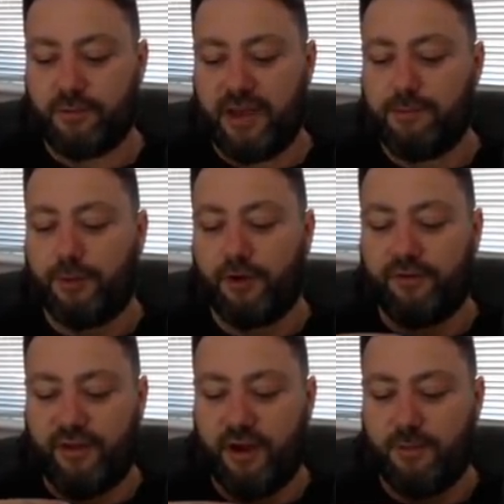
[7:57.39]
main body
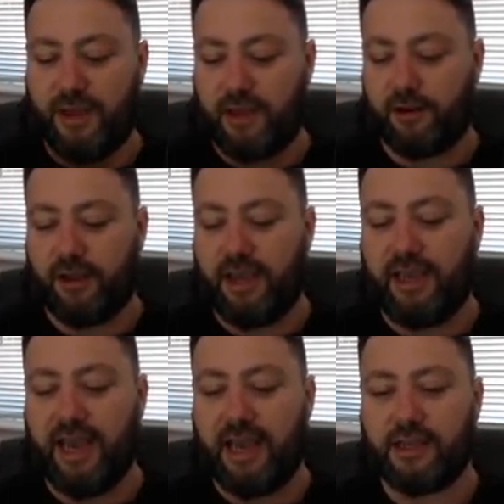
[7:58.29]
of the army
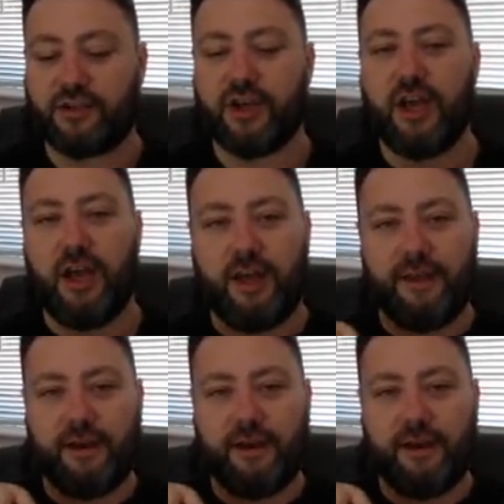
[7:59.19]
engage, and then